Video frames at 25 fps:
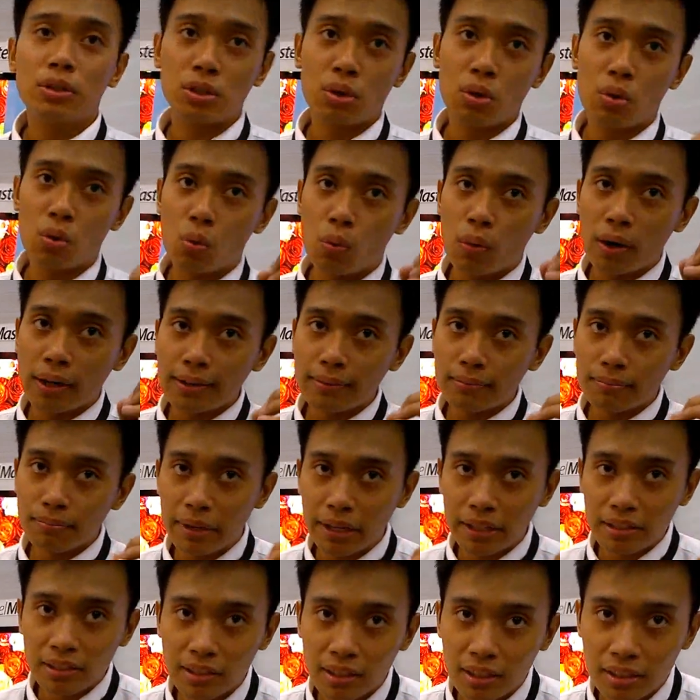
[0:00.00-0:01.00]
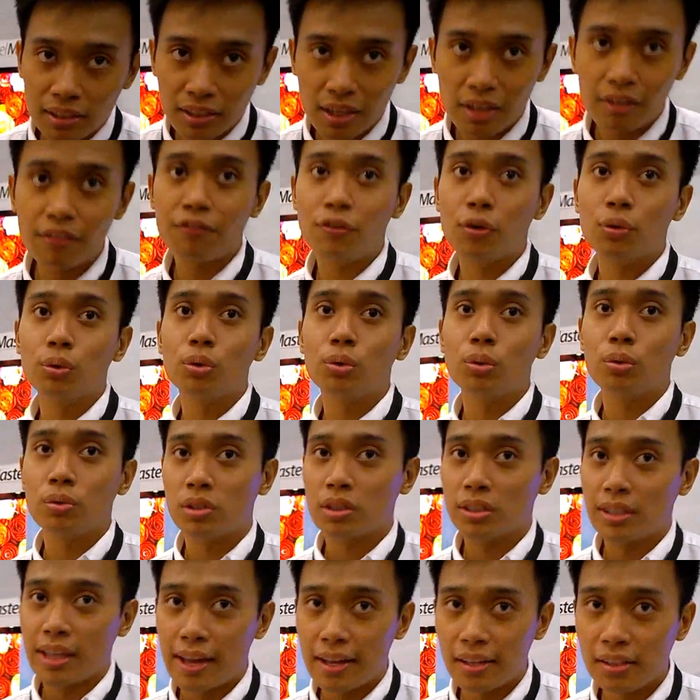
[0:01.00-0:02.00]
So what makes the ZenFone 2
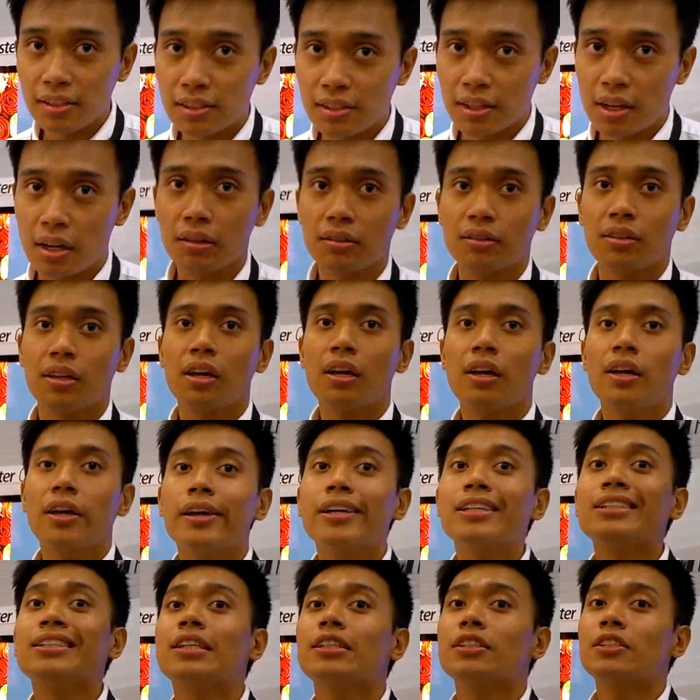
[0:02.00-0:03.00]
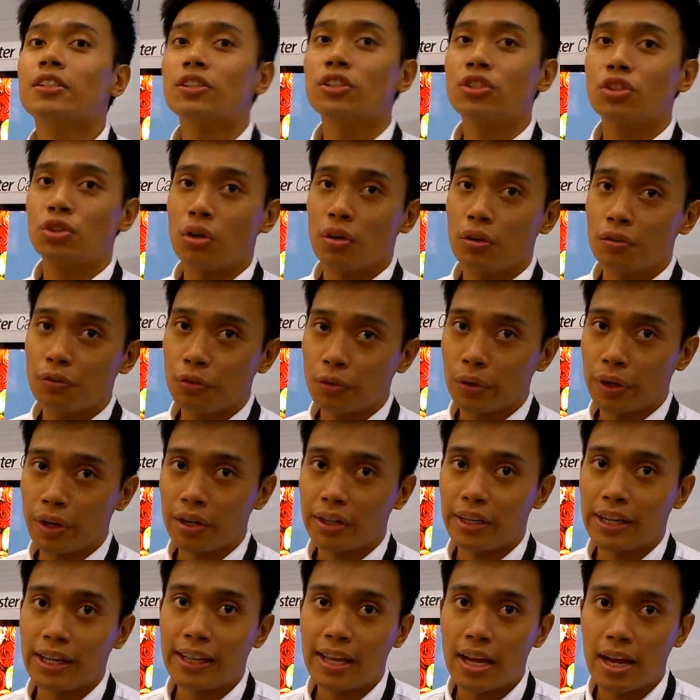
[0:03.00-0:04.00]
stands out is that the software
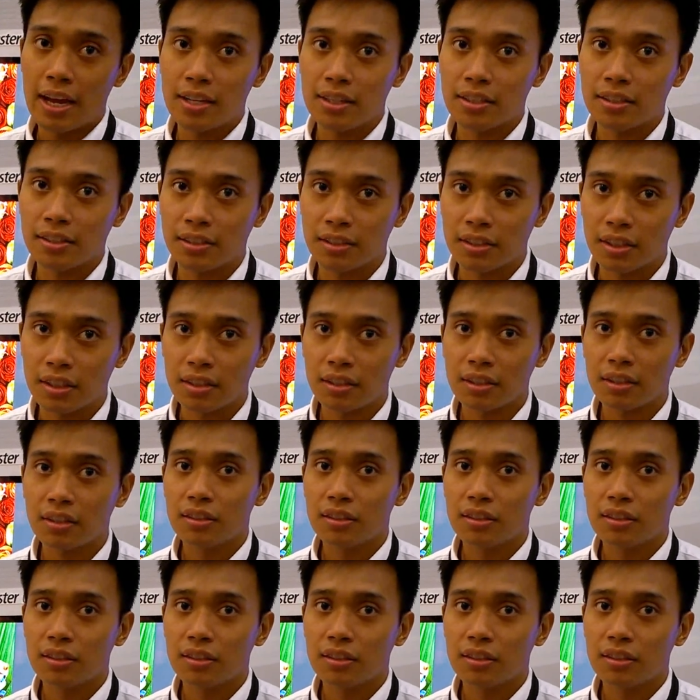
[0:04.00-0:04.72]
that handles it.